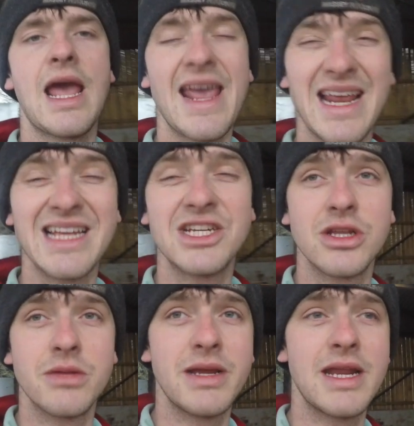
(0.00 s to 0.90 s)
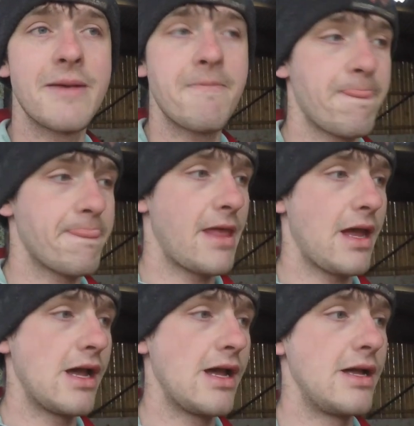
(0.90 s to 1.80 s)
haylage at the minute.
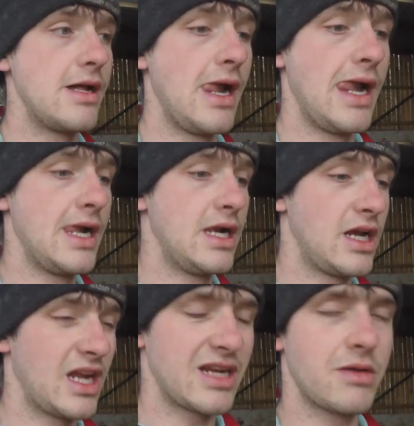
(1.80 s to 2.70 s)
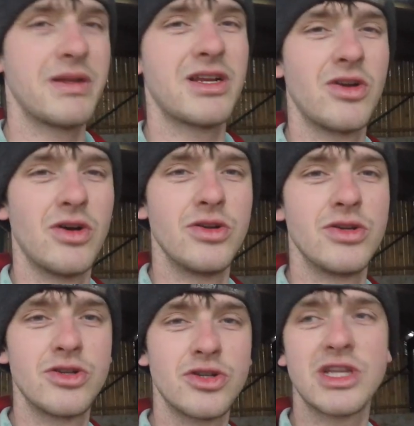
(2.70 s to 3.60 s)
A little bit of
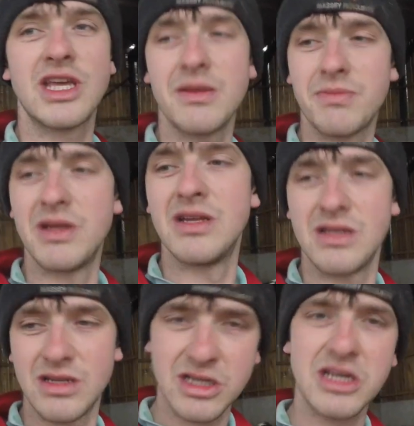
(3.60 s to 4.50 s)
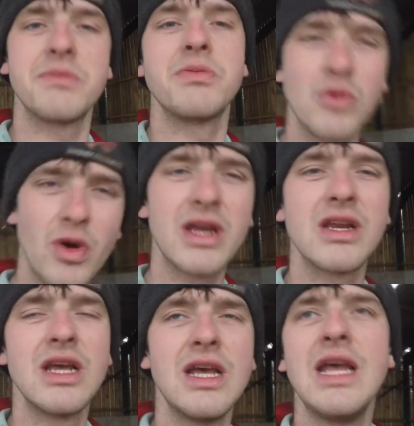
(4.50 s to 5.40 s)
corn just to keep them
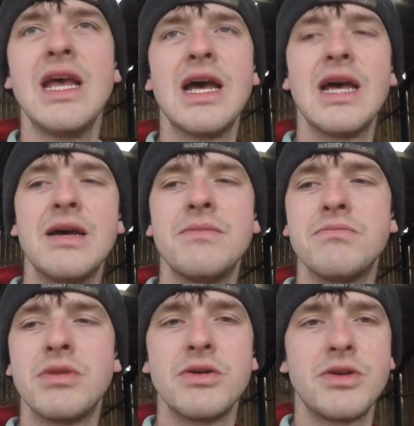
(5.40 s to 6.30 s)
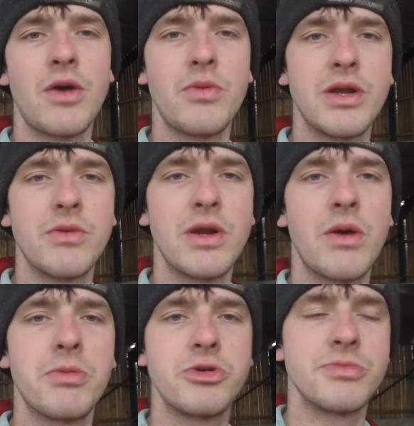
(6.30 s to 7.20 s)
going. But no, we
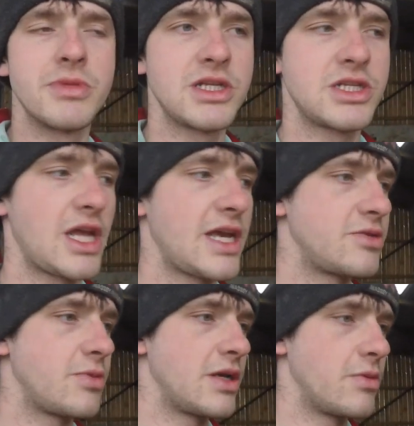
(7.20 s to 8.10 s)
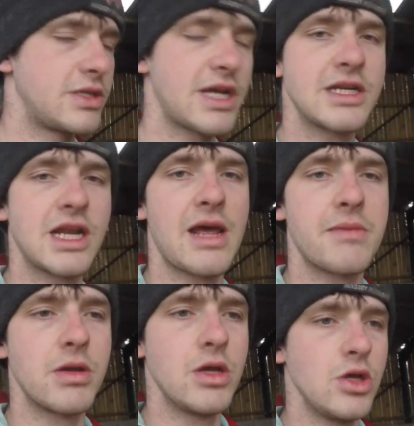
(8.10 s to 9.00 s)
don't push them at this stage. We tend to let
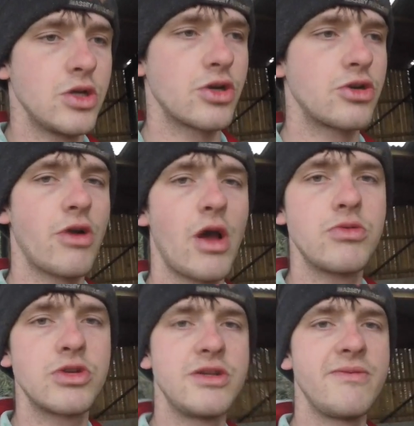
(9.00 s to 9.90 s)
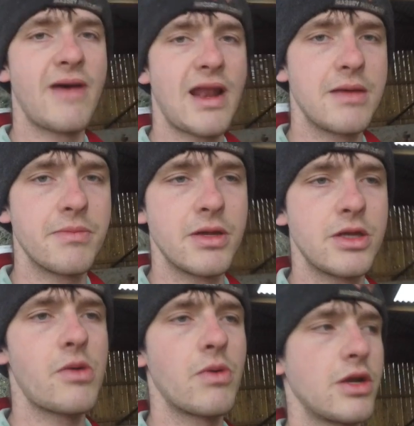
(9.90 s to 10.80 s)
them to grow, to develop.
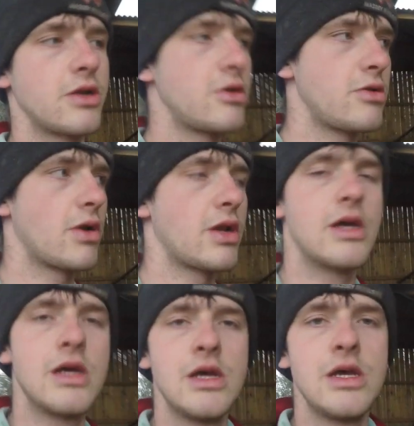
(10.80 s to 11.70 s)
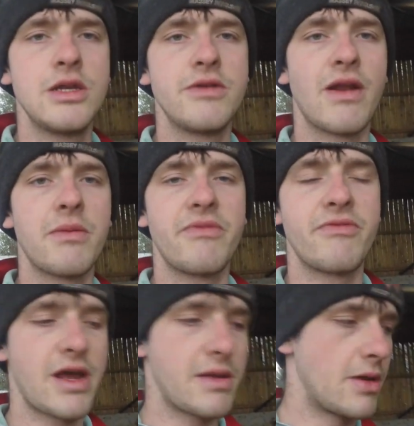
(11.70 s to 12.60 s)
You want to develop a
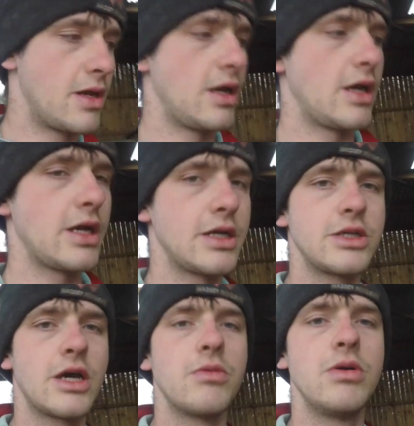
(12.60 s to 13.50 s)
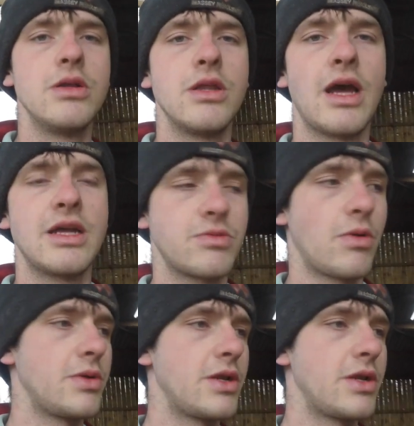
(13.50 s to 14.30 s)
frame, so that's what we